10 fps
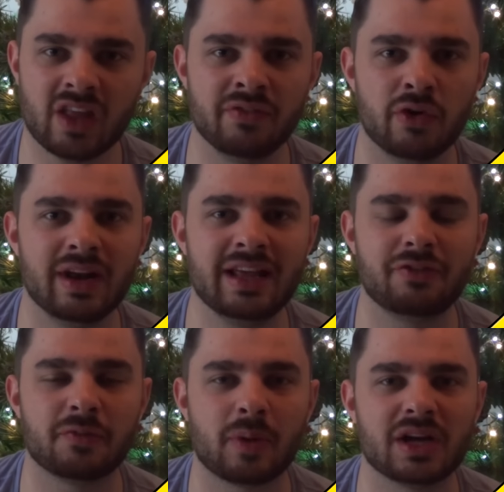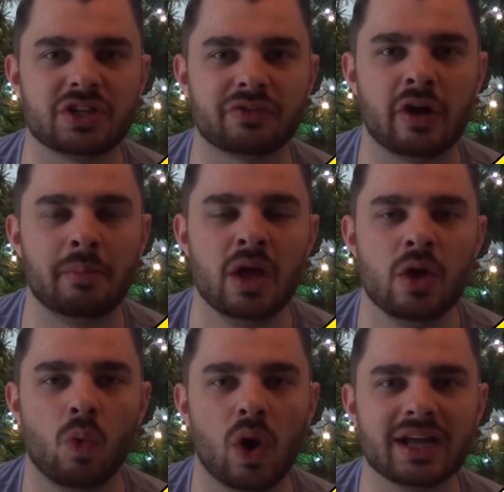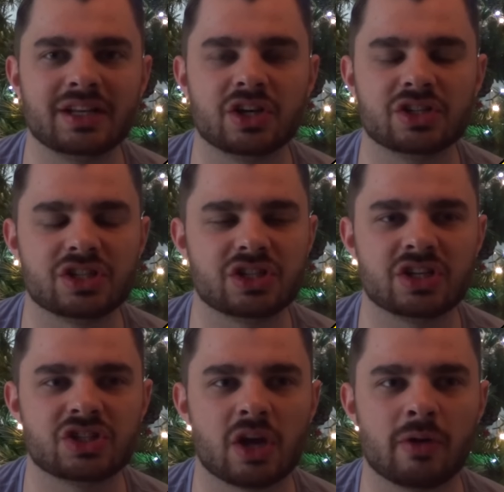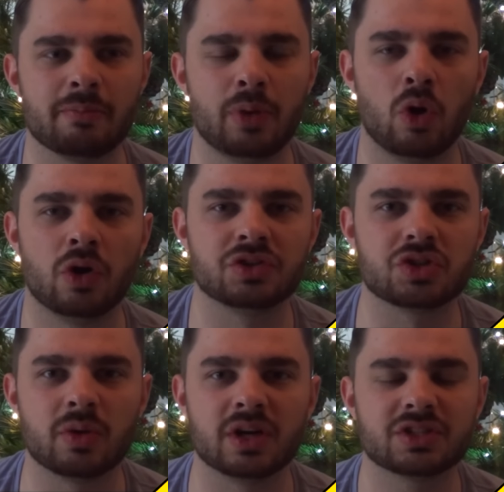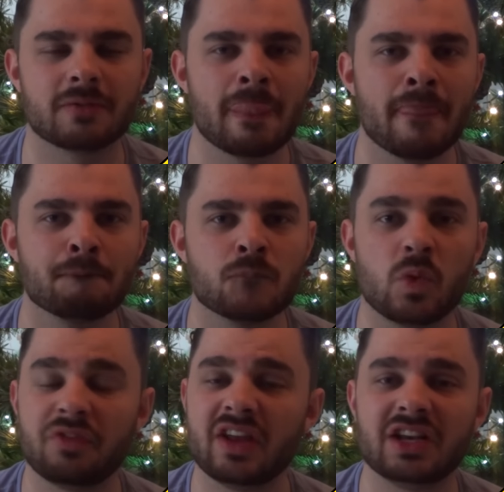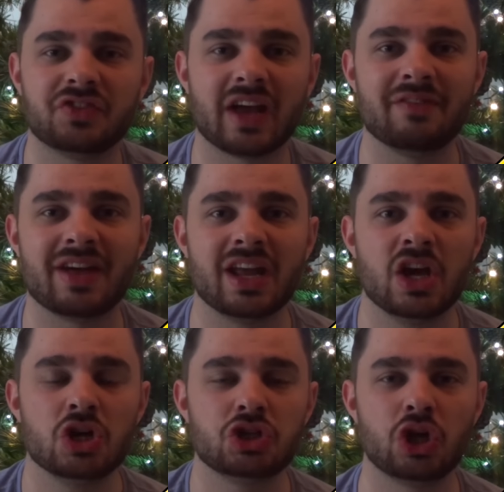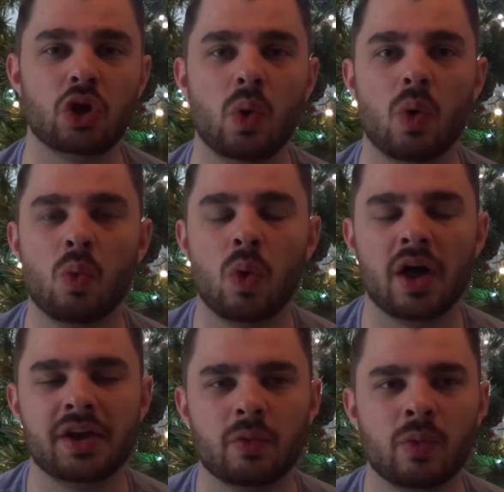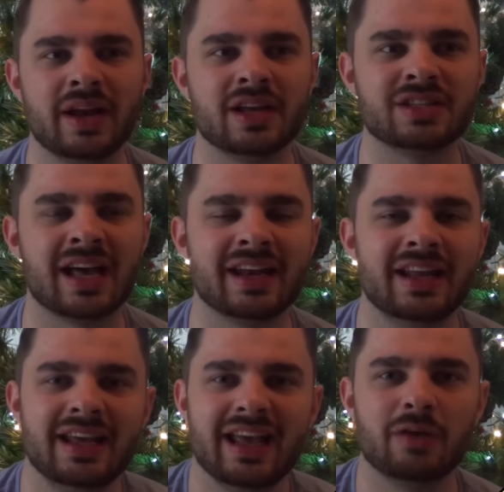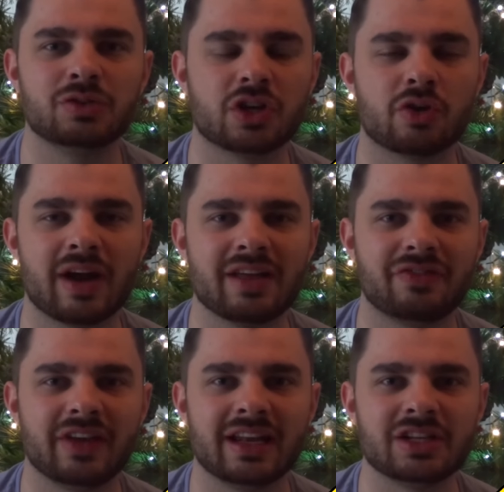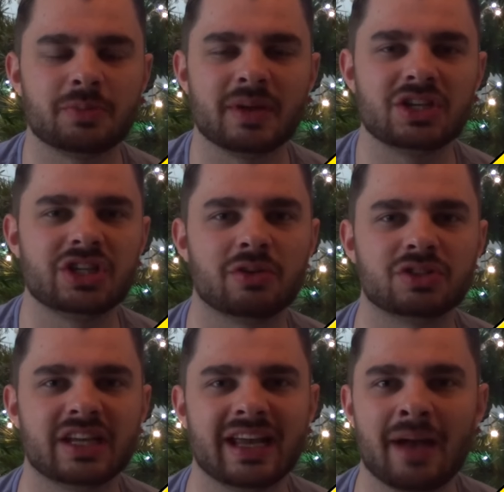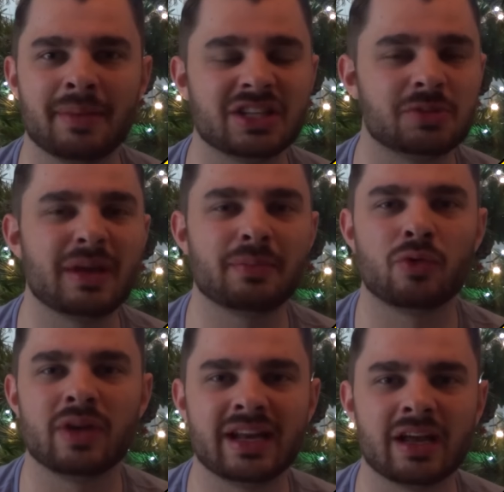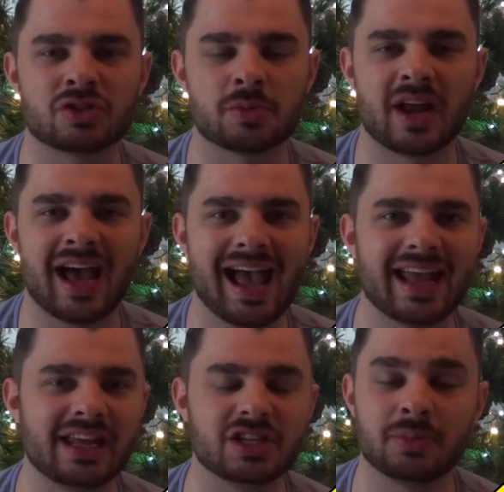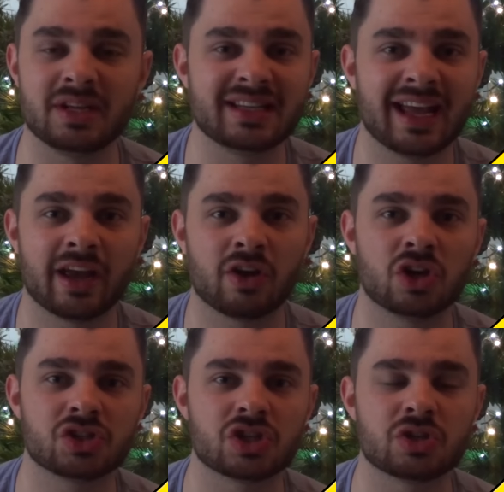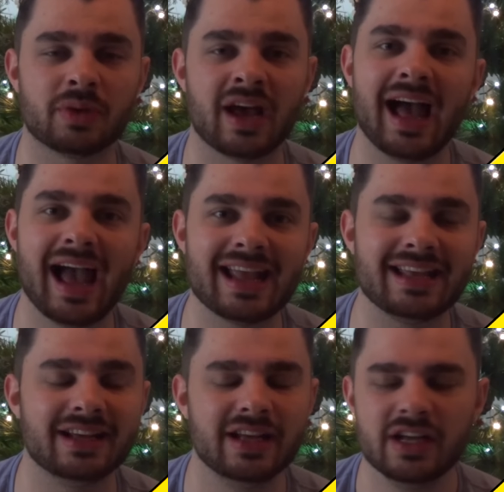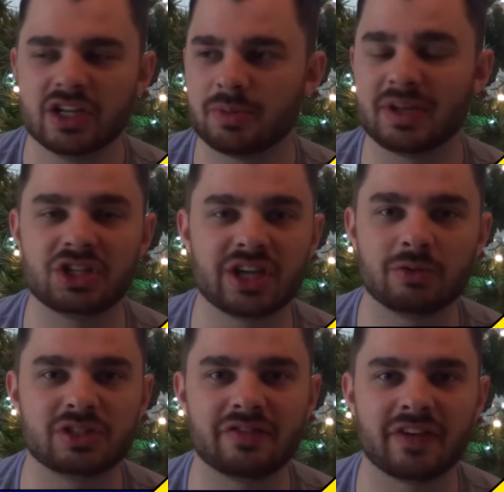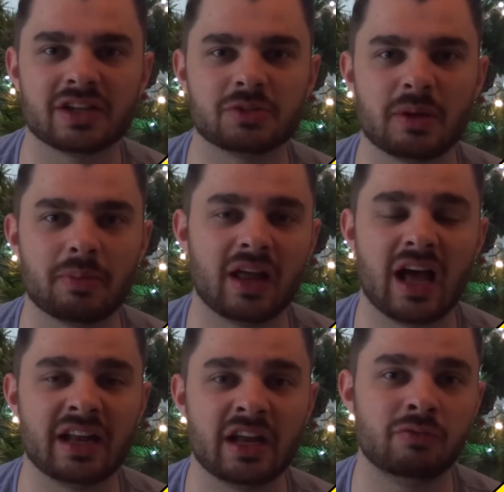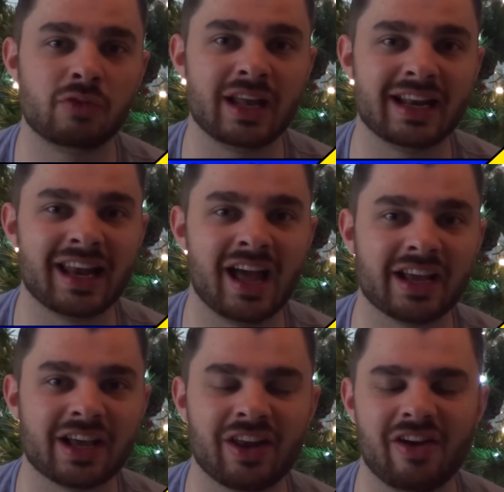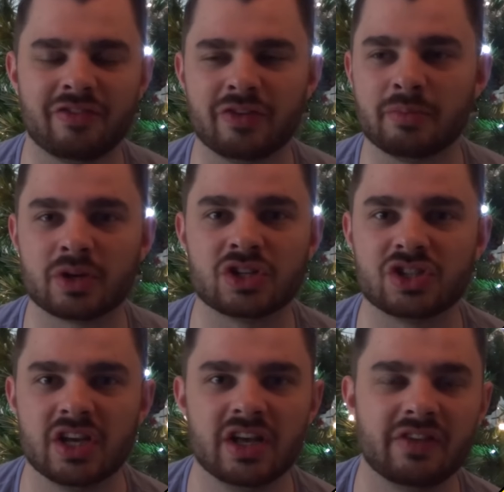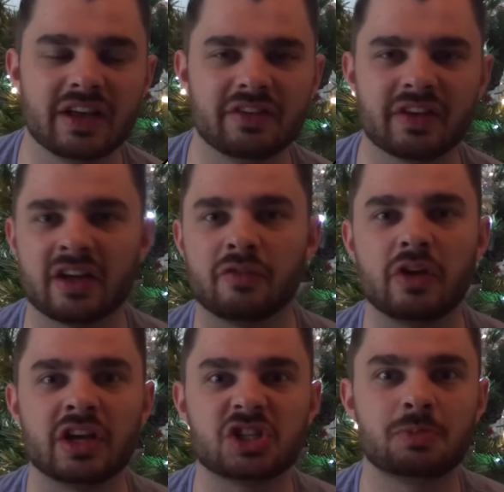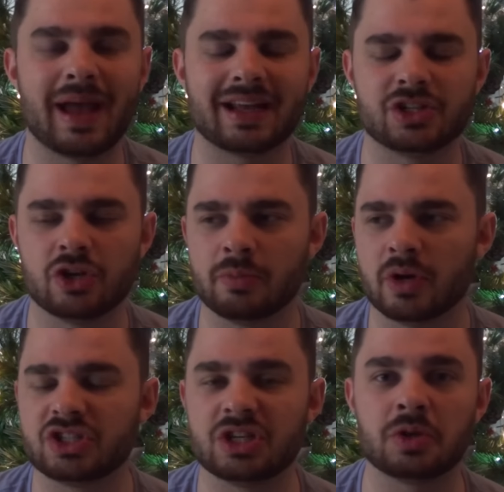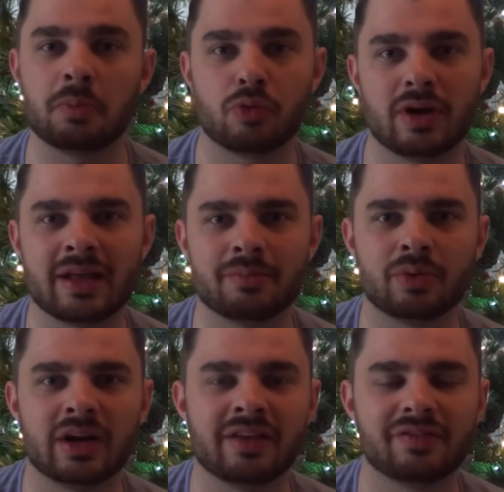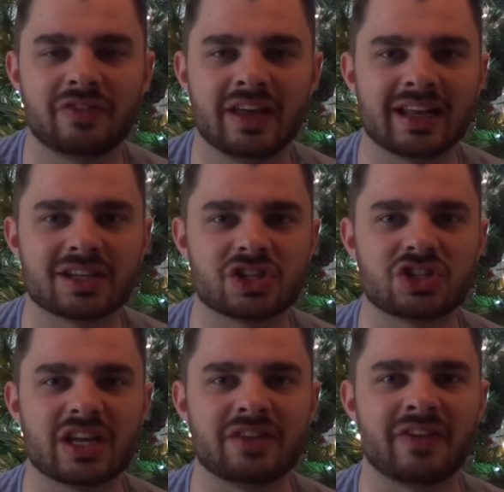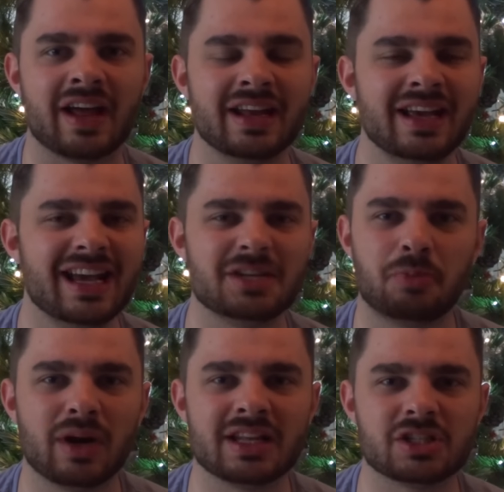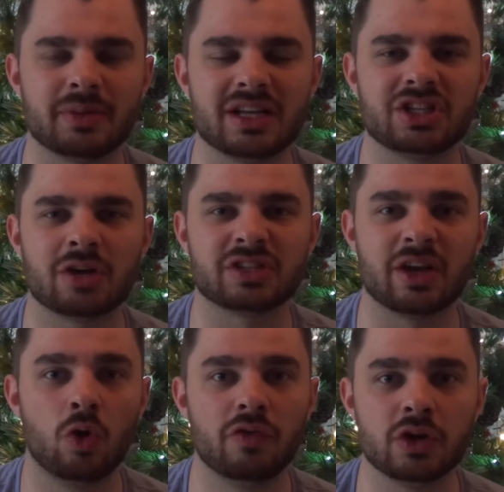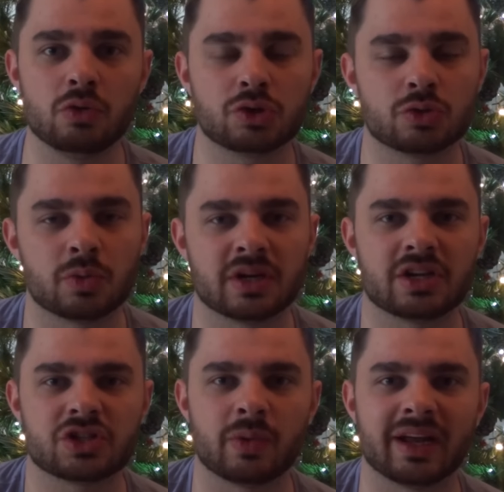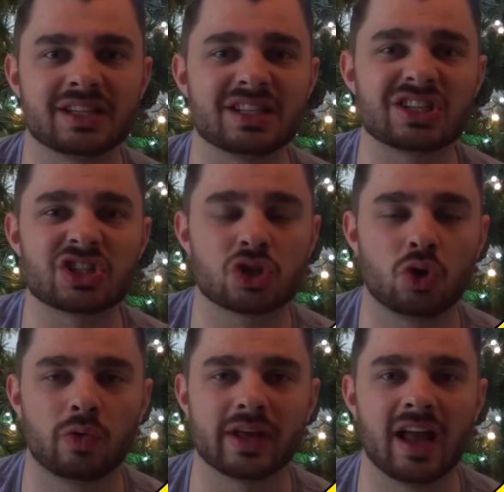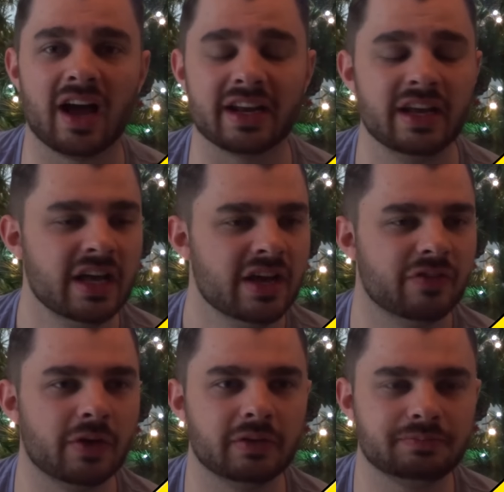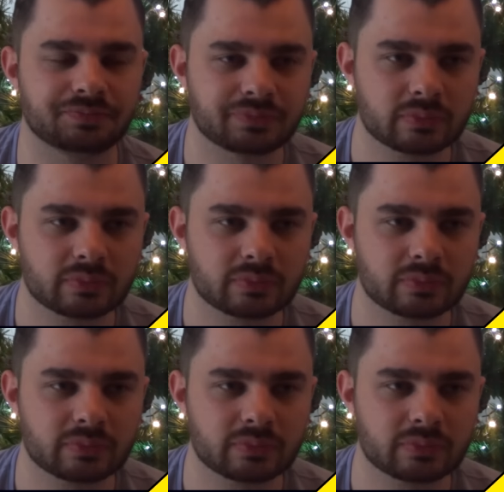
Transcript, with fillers: And the relief of pressure from what he does is so important to us. We finished the game then 2-1 winners, and it was a great feeling to beat Chelsea. I mean, to beat Mourinho, someone I hate, to beat Diego Costa, someone I hate, to beat Chelsea fans, people I don't really like a lot of them because they kind of expect too much. It's a brilliant, brilliant feeling as a City fan. It's brilliant to beat Chelsea. All the neutrals wanted us to win because it's a storyline, but